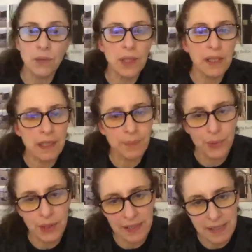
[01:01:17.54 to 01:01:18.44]
really
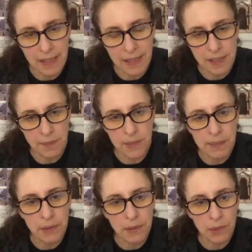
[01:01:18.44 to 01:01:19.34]
important studies. The
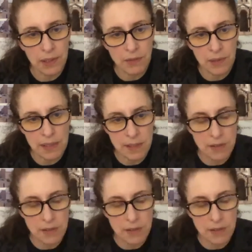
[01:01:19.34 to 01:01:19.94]
people who are really doing this,